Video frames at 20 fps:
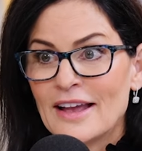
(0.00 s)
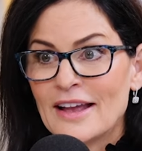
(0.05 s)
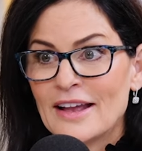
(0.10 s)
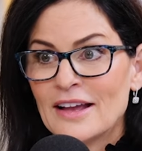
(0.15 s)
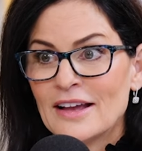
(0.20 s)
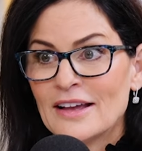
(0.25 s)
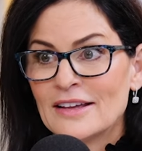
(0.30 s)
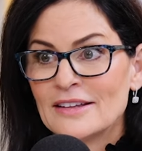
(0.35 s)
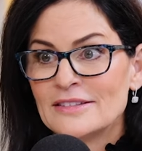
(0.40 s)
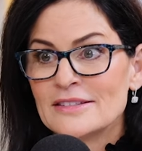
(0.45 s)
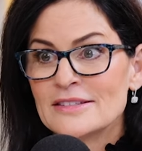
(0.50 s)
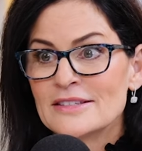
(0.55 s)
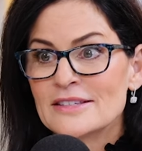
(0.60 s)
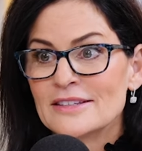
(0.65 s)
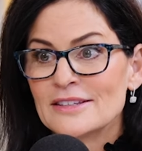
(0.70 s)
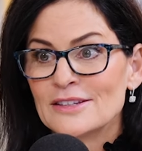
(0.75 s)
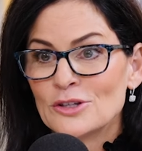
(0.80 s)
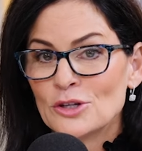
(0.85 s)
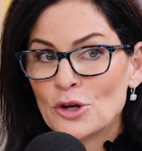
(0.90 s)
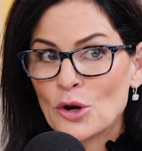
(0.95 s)

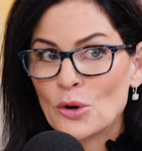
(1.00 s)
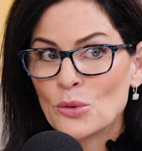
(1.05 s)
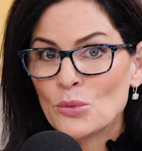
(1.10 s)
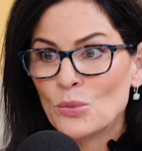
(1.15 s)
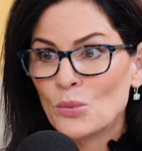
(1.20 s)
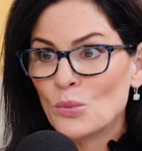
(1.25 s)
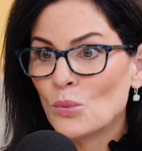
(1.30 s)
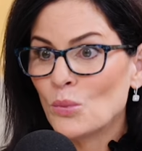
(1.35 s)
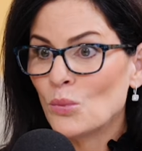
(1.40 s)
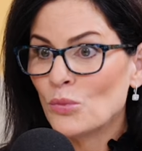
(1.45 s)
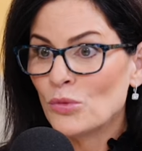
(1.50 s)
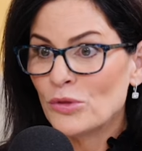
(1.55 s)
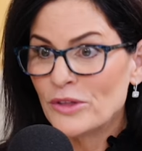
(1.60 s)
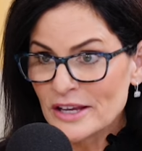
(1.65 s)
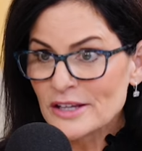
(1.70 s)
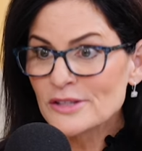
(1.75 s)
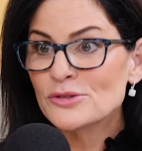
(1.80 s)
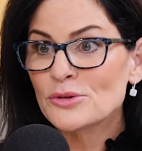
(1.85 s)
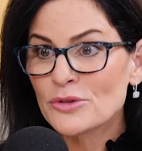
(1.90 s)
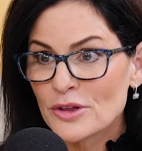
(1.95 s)
And, you know,
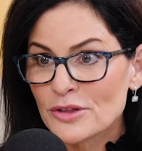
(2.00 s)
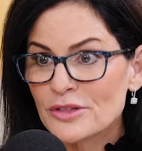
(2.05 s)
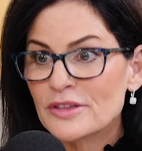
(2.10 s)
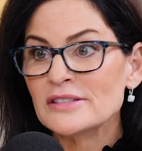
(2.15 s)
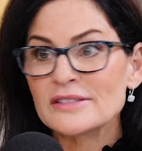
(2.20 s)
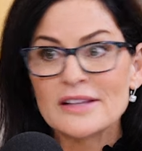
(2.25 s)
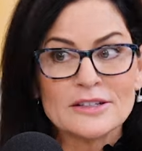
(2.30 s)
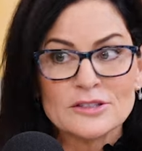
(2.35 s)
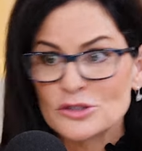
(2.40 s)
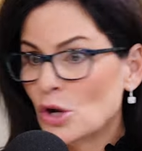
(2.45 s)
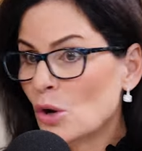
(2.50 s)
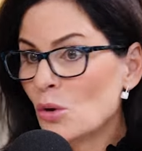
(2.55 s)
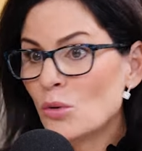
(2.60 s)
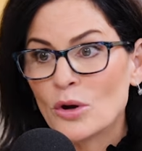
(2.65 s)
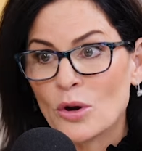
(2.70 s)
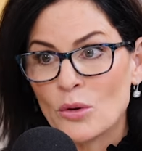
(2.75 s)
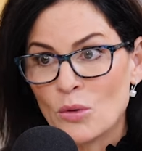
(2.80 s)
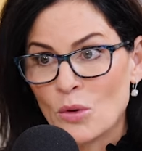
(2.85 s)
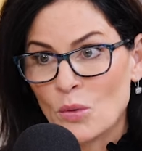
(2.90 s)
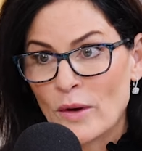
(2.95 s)
these are the things that
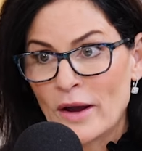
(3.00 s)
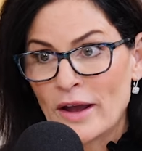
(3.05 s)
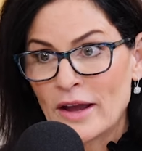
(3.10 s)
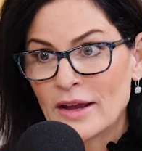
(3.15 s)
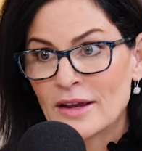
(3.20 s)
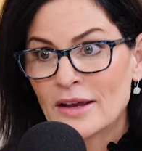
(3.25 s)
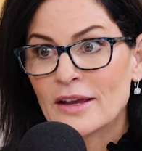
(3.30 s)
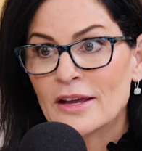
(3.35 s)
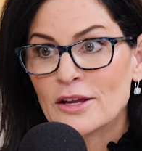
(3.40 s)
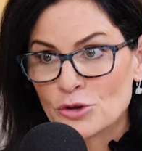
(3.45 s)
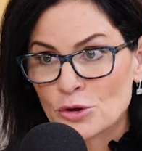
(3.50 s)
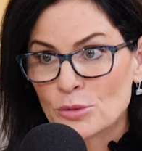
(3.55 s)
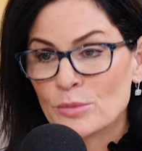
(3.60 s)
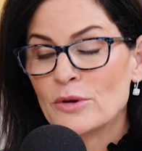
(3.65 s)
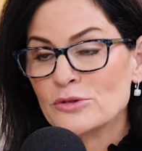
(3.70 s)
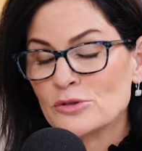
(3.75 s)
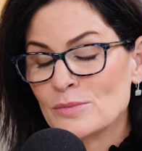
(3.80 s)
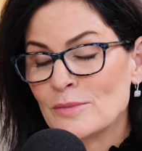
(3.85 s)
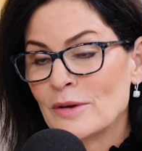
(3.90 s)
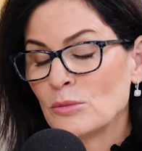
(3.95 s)
don't go away in your
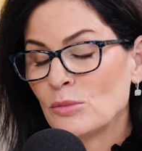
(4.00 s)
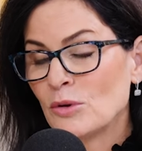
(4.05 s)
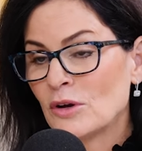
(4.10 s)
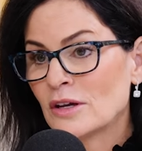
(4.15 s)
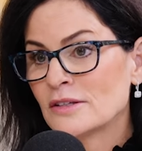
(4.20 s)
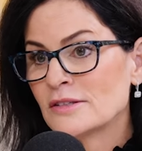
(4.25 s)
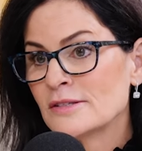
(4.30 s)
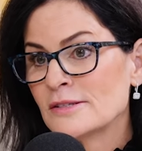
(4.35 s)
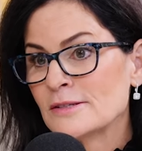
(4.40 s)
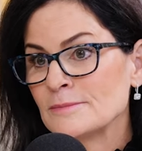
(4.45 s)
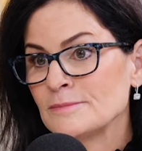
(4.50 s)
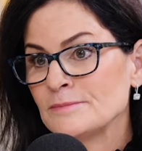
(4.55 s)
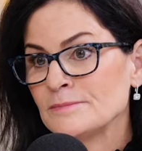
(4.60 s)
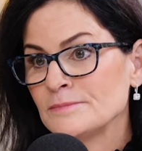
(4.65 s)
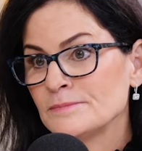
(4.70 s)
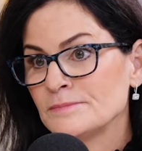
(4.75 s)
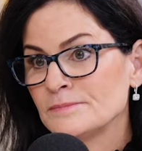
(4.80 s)
postmenopause.